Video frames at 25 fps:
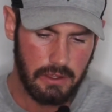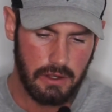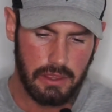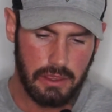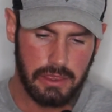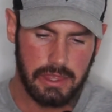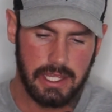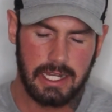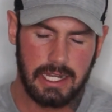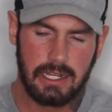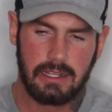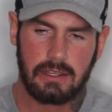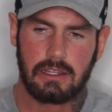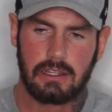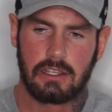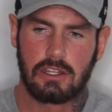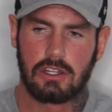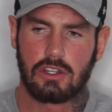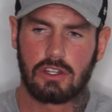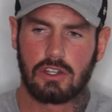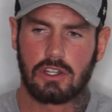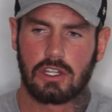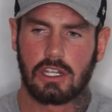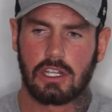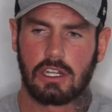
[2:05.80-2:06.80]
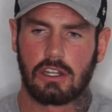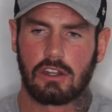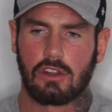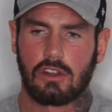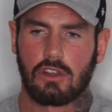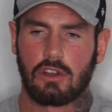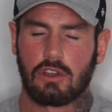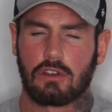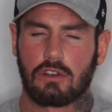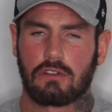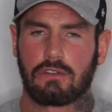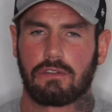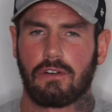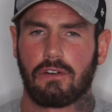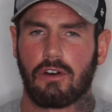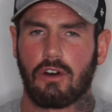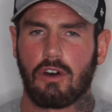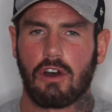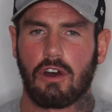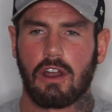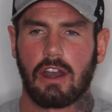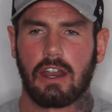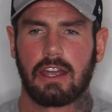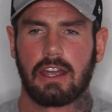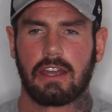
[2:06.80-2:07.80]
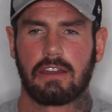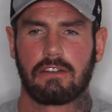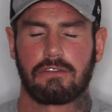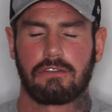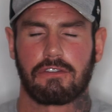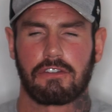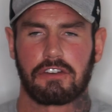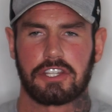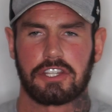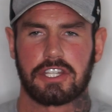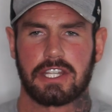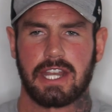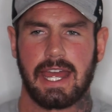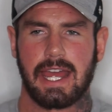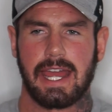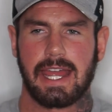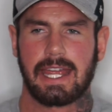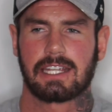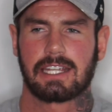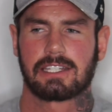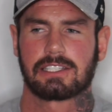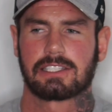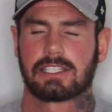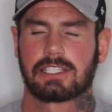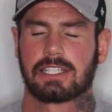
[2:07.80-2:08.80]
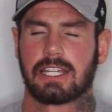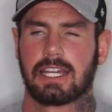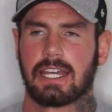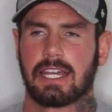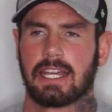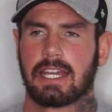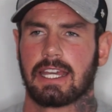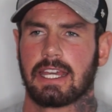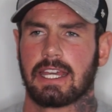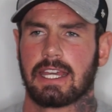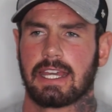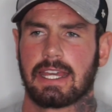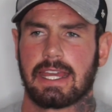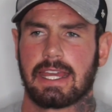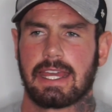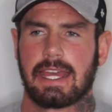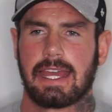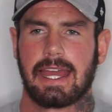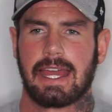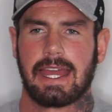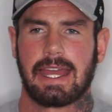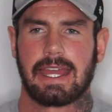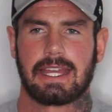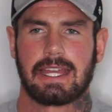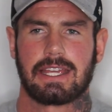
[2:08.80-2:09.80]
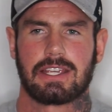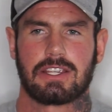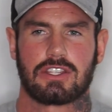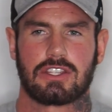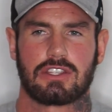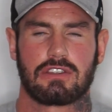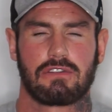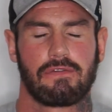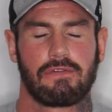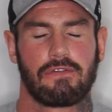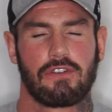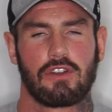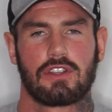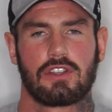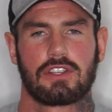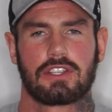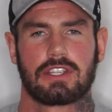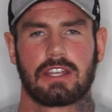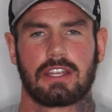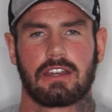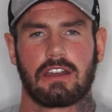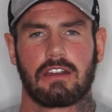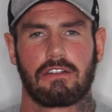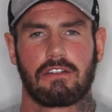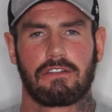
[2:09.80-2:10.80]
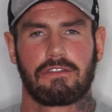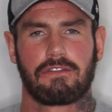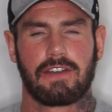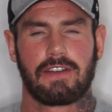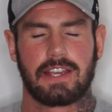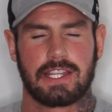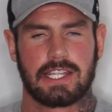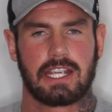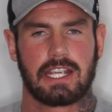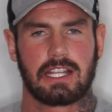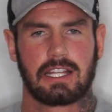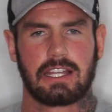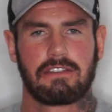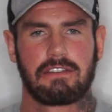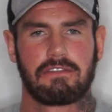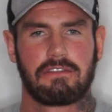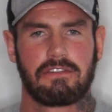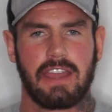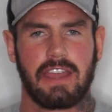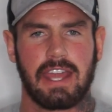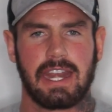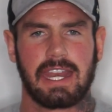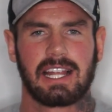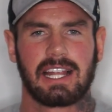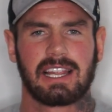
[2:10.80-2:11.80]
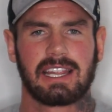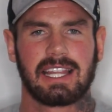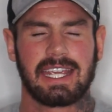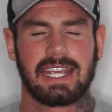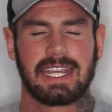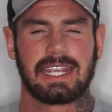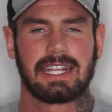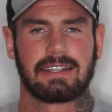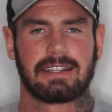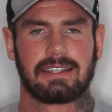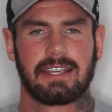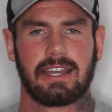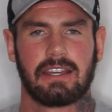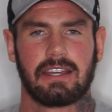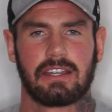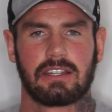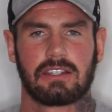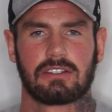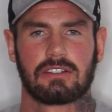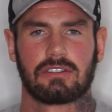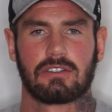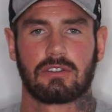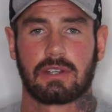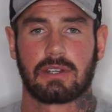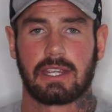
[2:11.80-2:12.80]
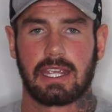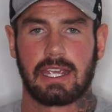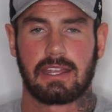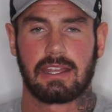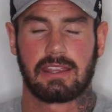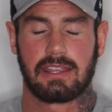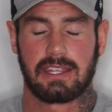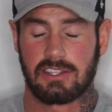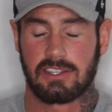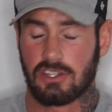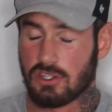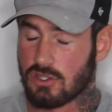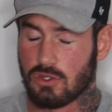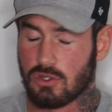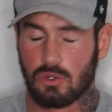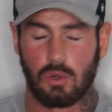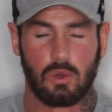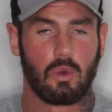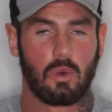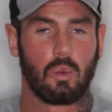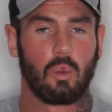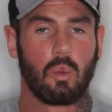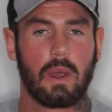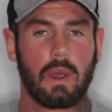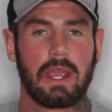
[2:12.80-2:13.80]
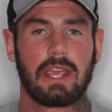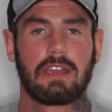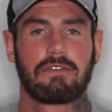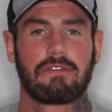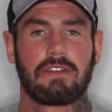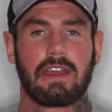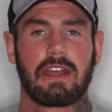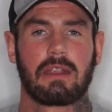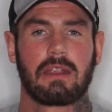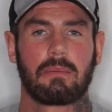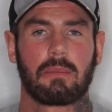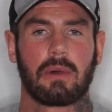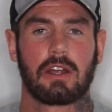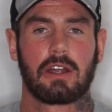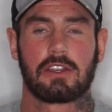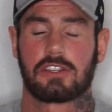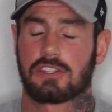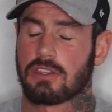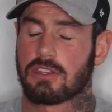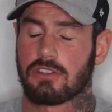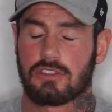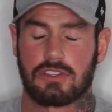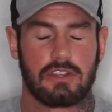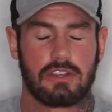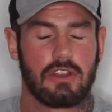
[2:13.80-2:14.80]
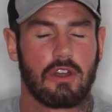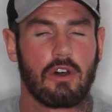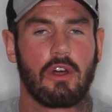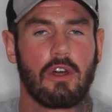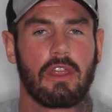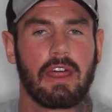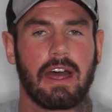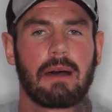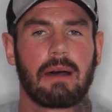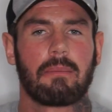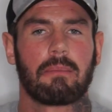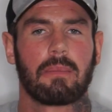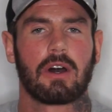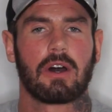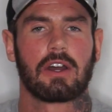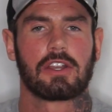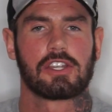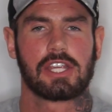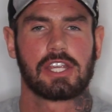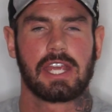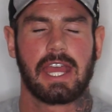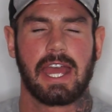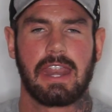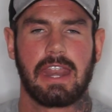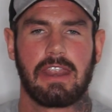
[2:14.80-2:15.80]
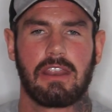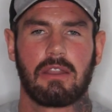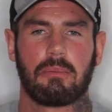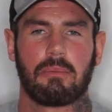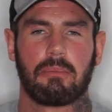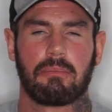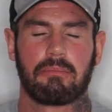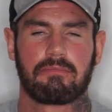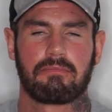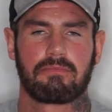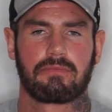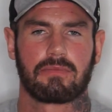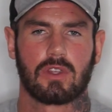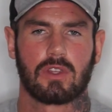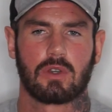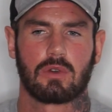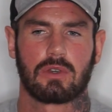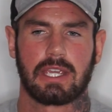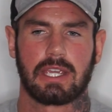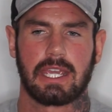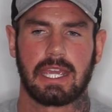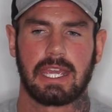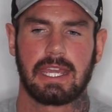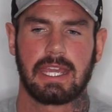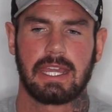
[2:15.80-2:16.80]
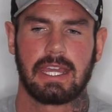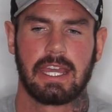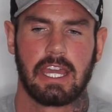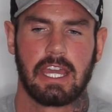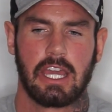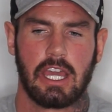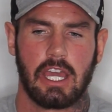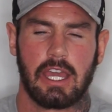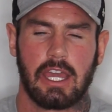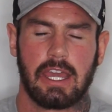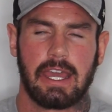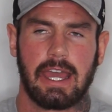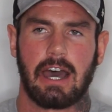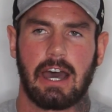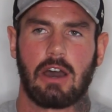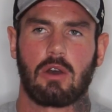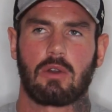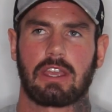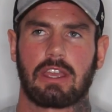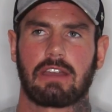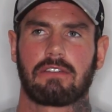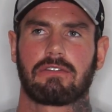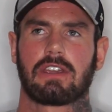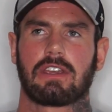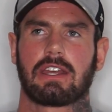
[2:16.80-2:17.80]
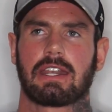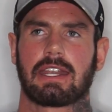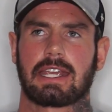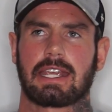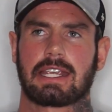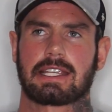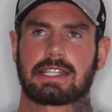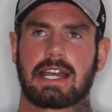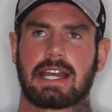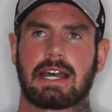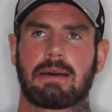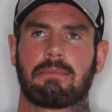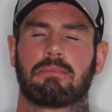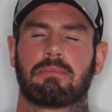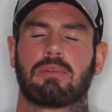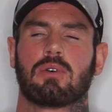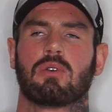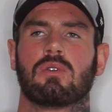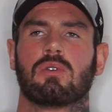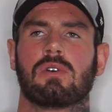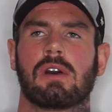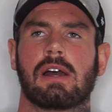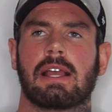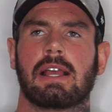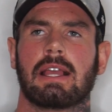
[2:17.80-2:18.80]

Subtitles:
thing that you can look for snacks is foods that are physically very light. Okay, they just don't weigh very much, there's not that much in them. Okay, I'll give you an example.